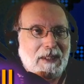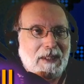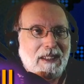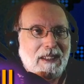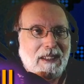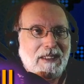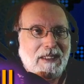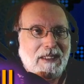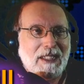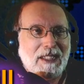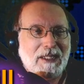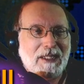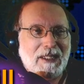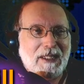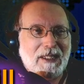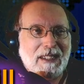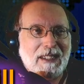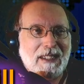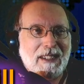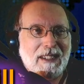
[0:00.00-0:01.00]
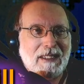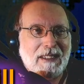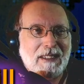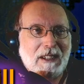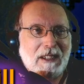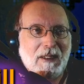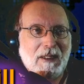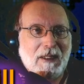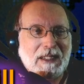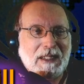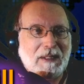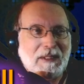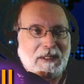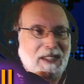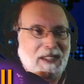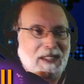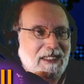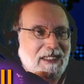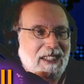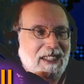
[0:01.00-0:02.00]
they start calling you
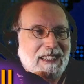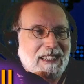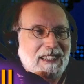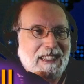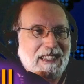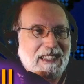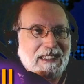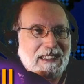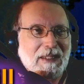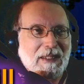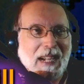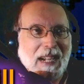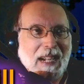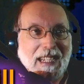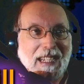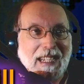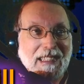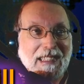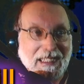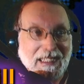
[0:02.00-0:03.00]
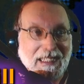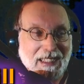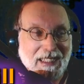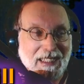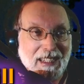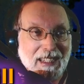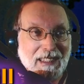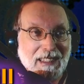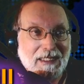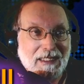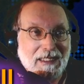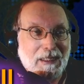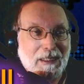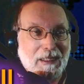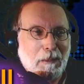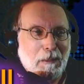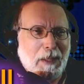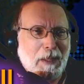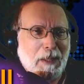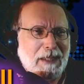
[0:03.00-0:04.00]
things like anti-science.
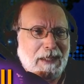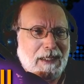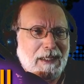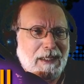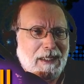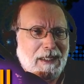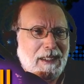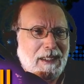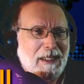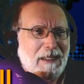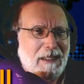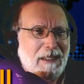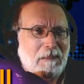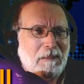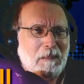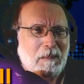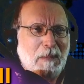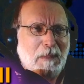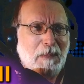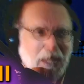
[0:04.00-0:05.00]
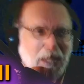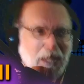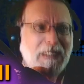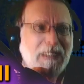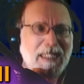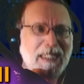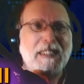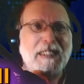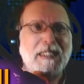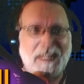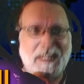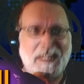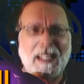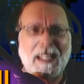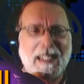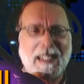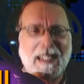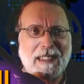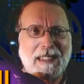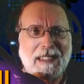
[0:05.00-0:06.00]
But this is
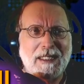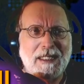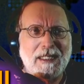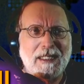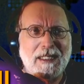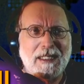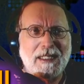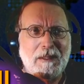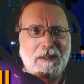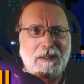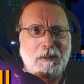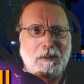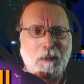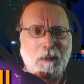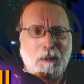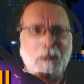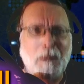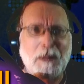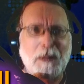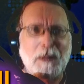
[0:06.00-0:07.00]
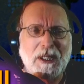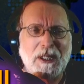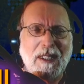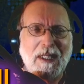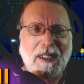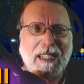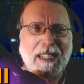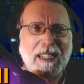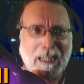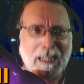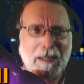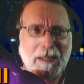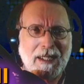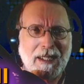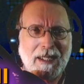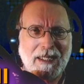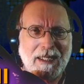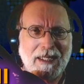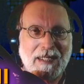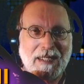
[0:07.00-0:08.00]
science. What we're talking about
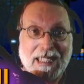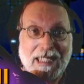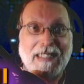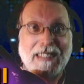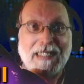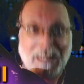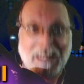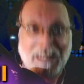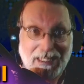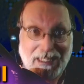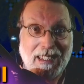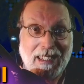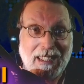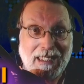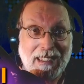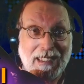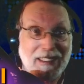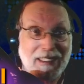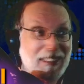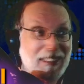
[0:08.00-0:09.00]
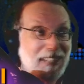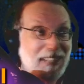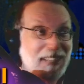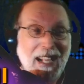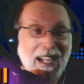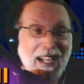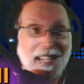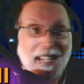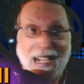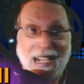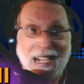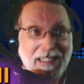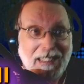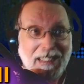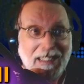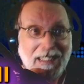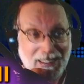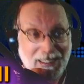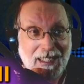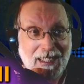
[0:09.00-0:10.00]
here is science. It's not
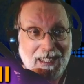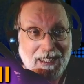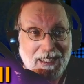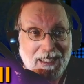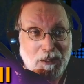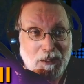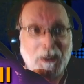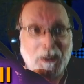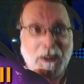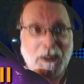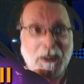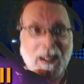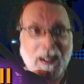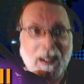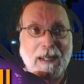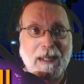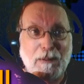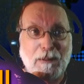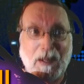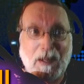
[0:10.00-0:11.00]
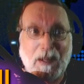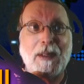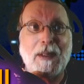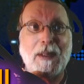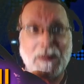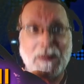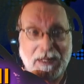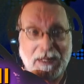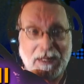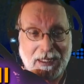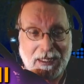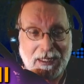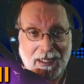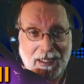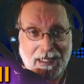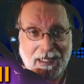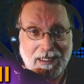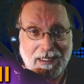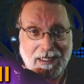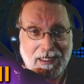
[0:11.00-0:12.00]
anti-science. We're trying to follow the
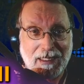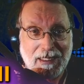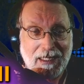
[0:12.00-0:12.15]
science,